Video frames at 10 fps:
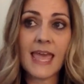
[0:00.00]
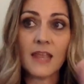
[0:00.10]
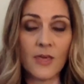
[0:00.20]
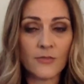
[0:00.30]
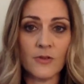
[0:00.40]
I
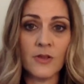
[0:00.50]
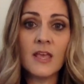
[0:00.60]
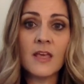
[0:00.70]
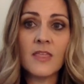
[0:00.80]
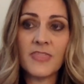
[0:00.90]
had other
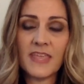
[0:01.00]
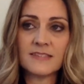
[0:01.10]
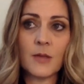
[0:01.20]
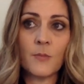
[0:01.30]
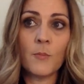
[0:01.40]

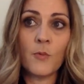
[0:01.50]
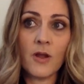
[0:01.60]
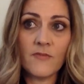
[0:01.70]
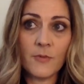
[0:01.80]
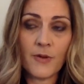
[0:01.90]
things that were
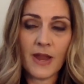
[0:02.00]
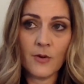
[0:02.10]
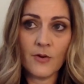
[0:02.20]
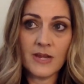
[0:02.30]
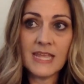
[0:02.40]
more of a
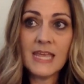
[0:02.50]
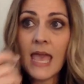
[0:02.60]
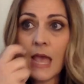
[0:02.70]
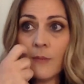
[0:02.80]
priority.